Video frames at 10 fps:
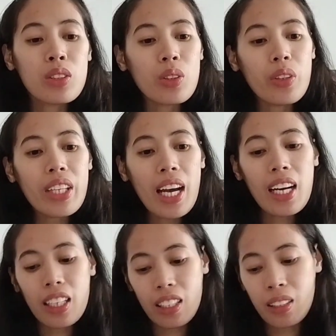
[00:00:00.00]
So
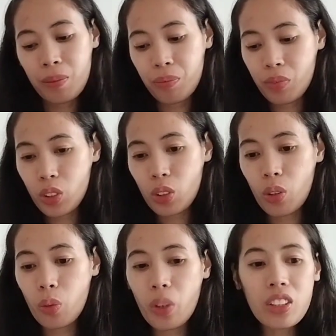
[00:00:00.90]
yeah,
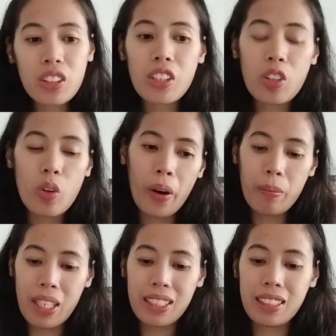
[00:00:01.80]
so what are the
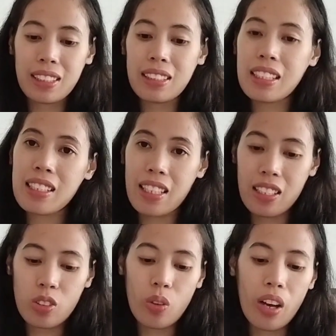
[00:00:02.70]
requirements needed?
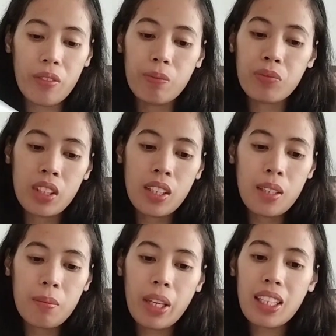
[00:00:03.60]
So I've
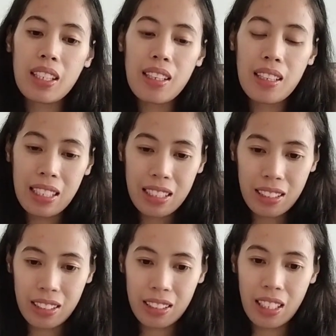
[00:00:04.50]
made a
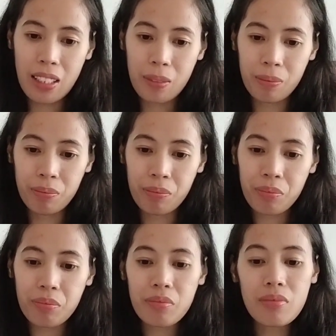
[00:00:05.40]
list,
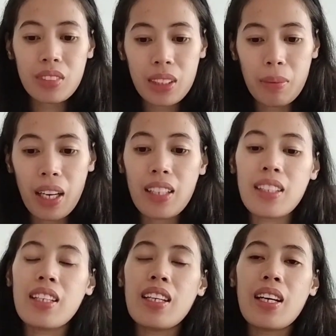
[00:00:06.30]
diba?
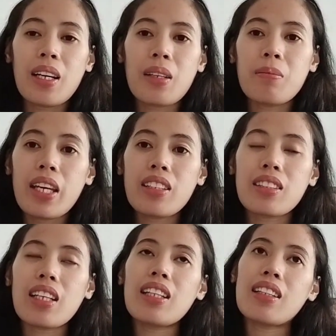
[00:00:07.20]
I made
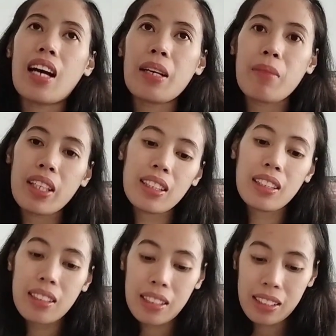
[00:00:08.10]

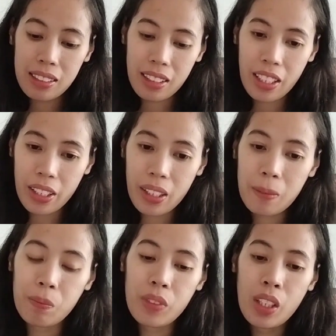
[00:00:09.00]
a list
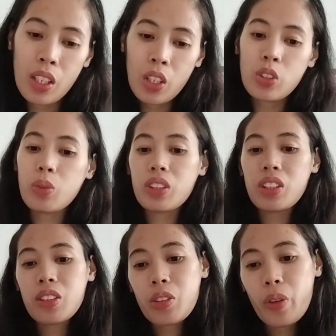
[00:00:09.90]
here. So
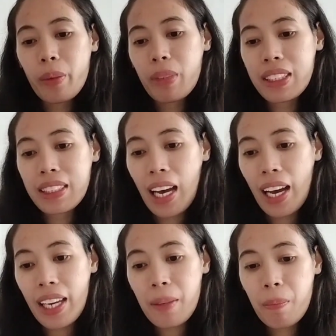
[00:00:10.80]
what are the requirements
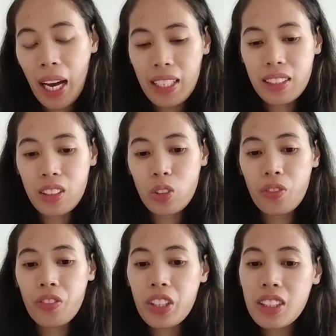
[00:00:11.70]
I passed?
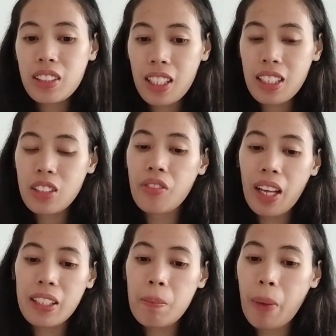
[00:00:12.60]
So first is
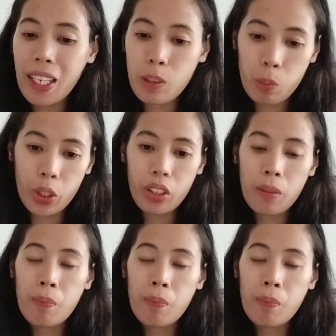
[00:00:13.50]
valid passport.